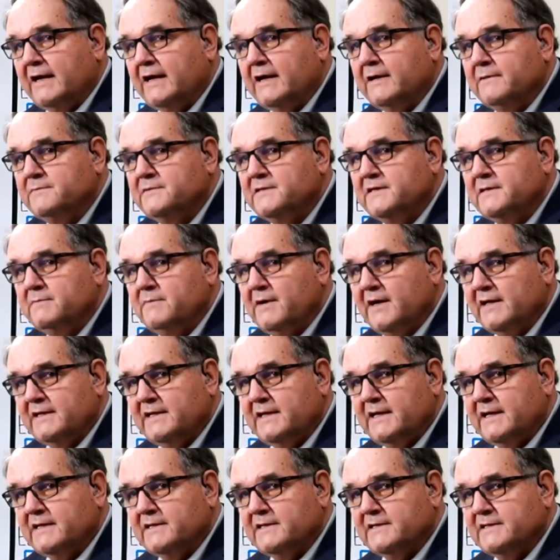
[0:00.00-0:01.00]
emptied by the
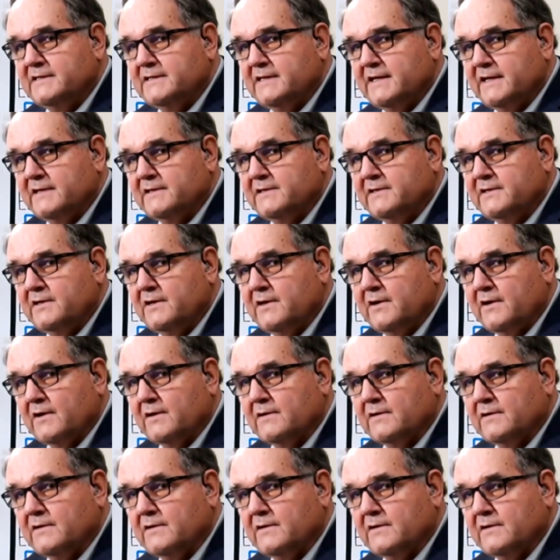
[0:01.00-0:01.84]
end of the 10th year.